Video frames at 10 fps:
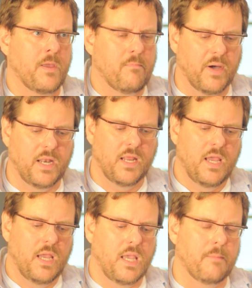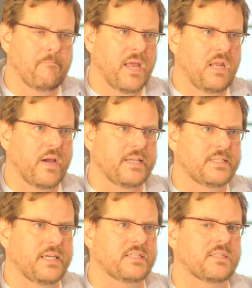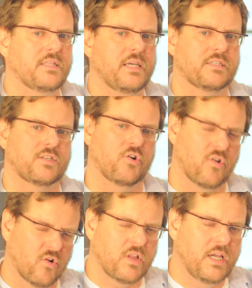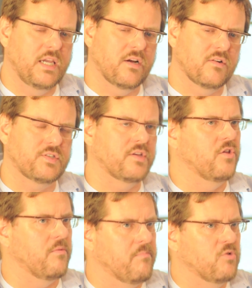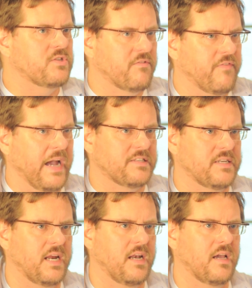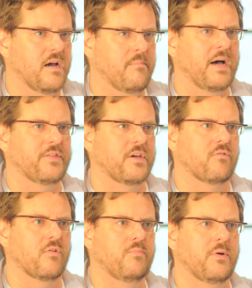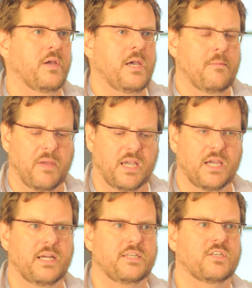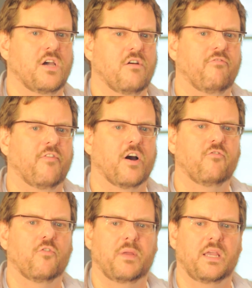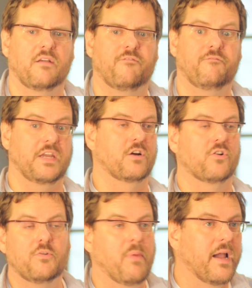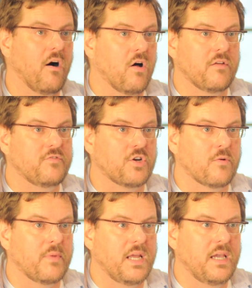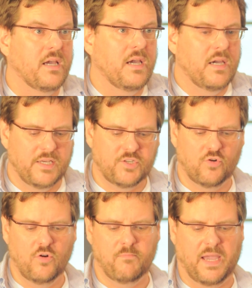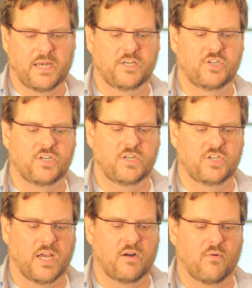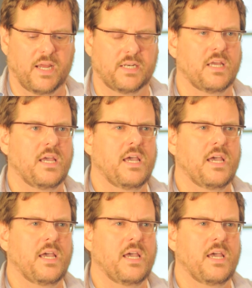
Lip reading: But in many ways, it's the early years that are the most fascinating about the group, because far from being feared by all of Germany, this group managed to generate